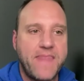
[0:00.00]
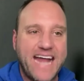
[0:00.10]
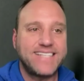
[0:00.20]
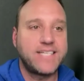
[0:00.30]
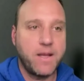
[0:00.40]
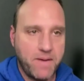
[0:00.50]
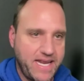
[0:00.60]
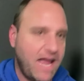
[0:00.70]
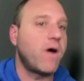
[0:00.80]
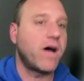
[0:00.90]
That's
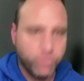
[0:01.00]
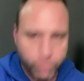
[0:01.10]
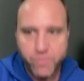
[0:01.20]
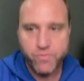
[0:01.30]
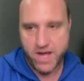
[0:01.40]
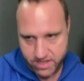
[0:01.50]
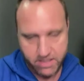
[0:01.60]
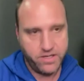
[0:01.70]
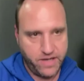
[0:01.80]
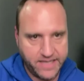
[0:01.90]
somebody I want to run with.
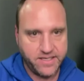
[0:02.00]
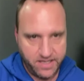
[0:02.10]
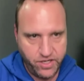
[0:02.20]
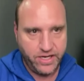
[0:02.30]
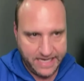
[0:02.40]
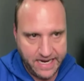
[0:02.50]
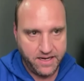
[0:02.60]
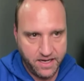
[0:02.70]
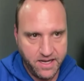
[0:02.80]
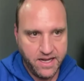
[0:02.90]
You guys, do you get
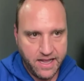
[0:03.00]
it?